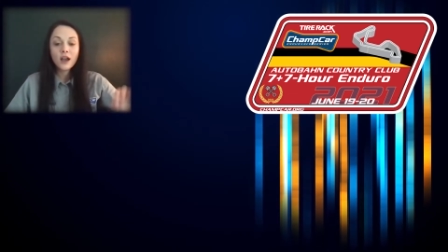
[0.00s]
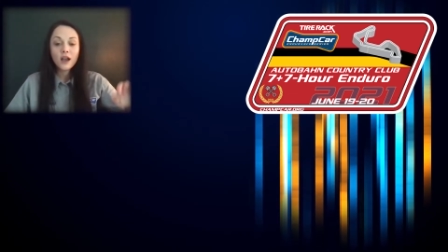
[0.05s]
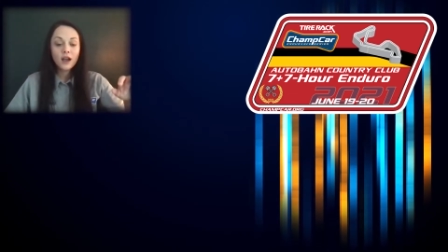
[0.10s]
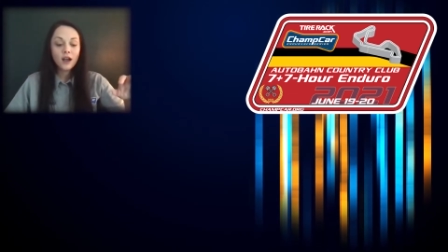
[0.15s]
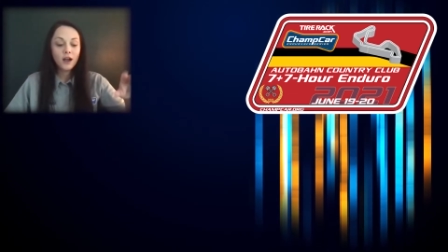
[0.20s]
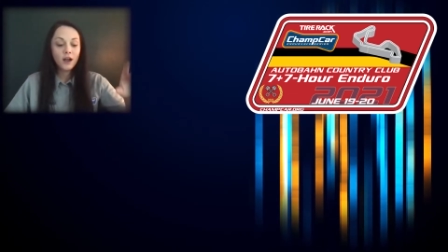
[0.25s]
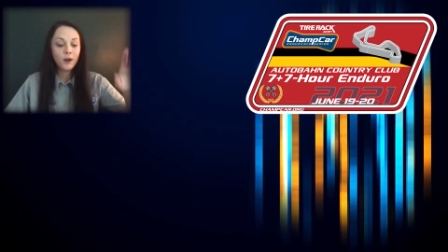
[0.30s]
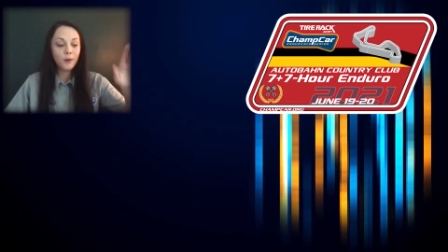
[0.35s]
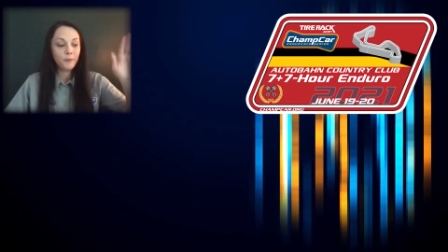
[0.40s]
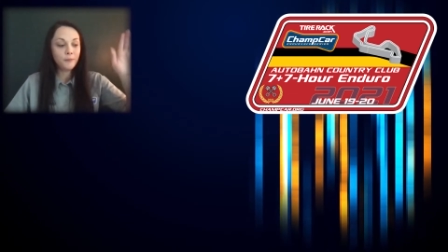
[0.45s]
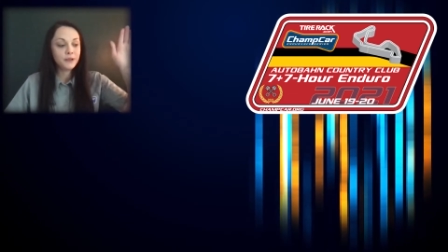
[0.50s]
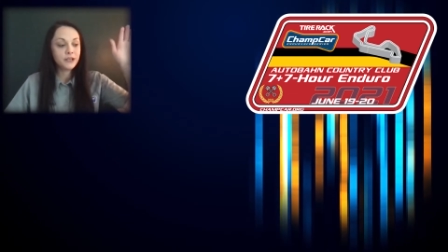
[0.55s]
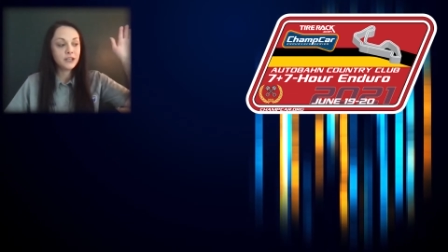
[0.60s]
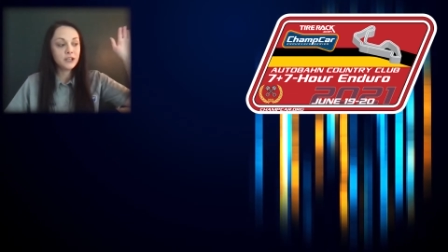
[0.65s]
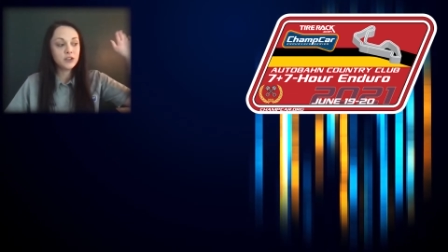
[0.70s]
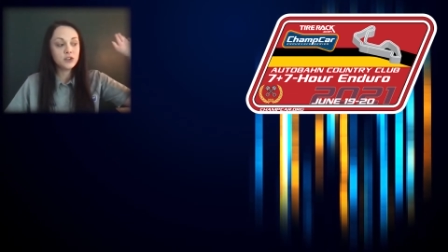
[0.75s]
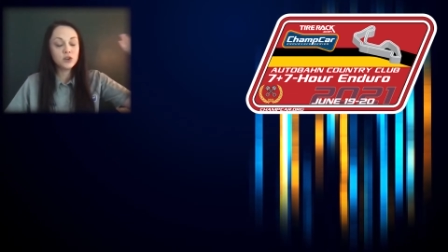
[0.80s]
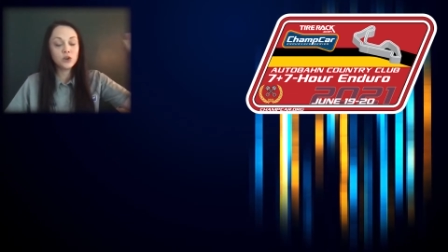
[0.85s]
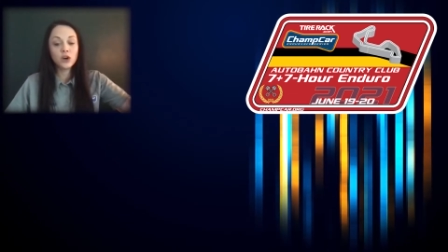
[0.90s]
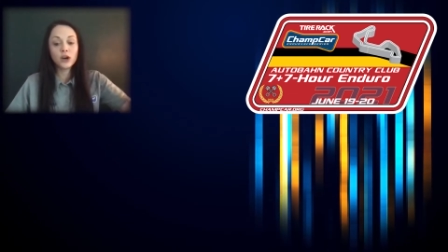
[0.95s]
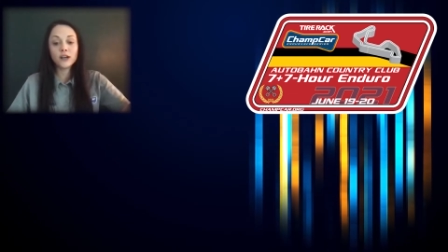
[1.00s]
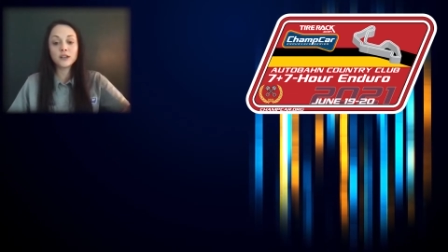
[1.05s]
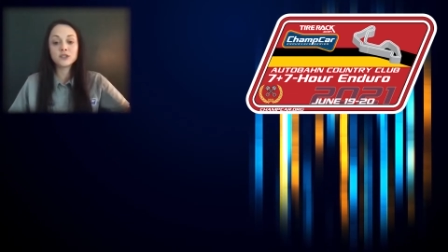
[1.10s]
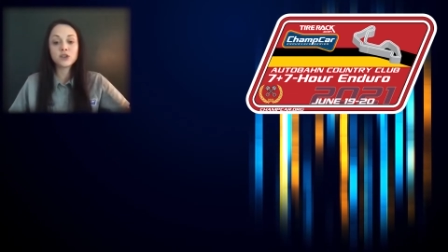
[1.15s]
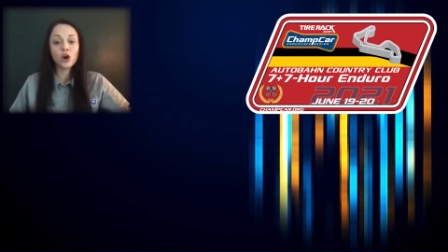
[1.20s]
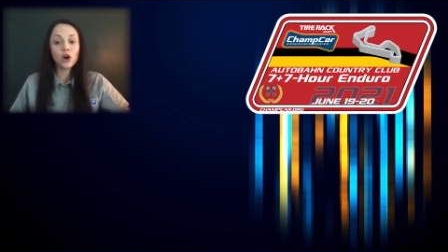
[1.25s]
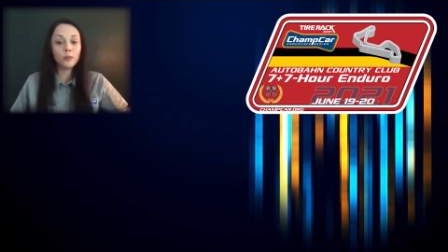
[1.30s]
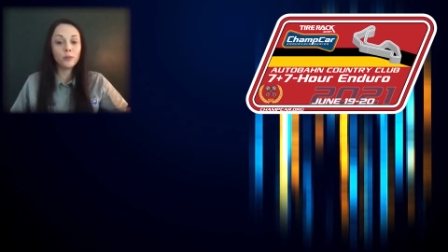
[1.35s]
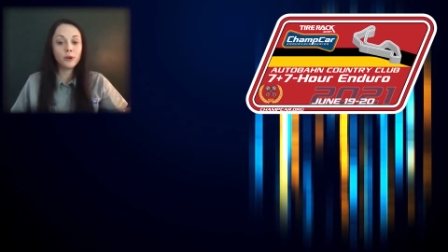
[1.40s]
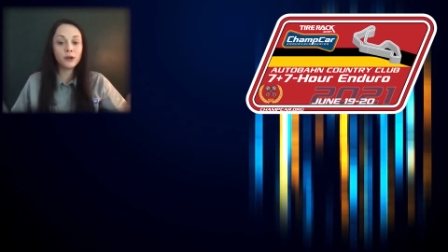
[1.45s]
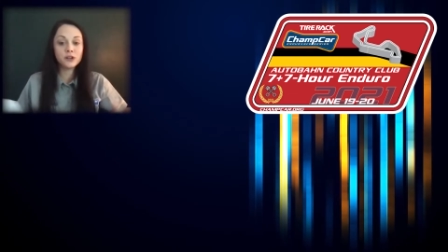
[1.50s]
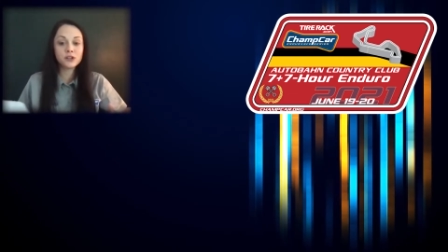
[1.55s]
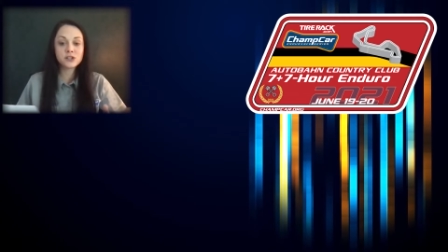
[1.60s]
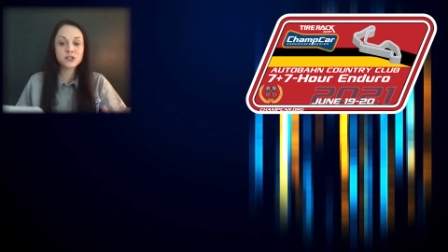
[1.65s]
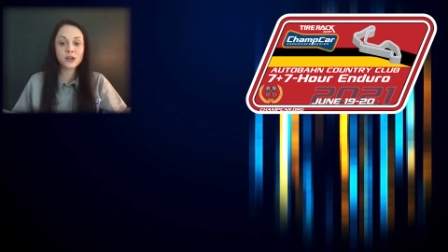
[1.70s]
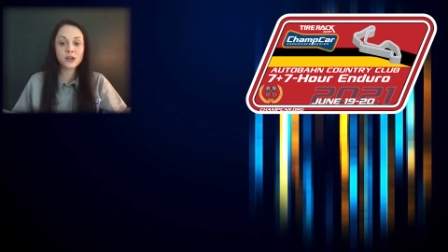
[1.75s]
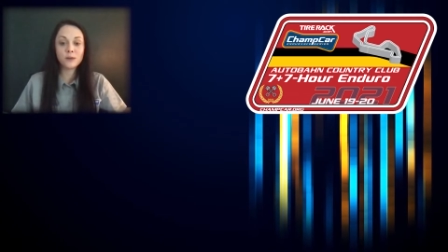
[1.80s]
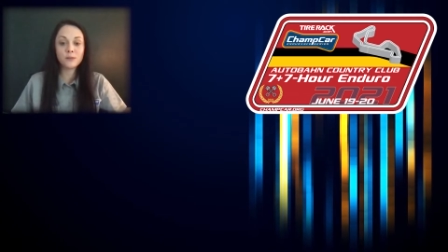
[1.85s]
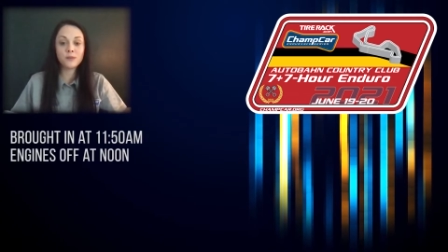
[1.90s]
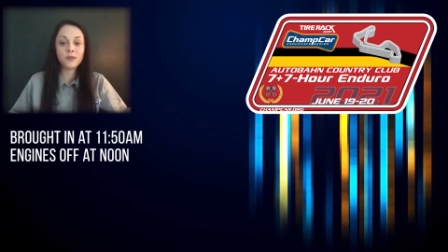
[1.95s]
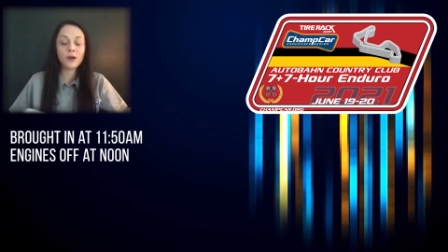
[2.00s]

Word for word: um, get you guys all bunched up.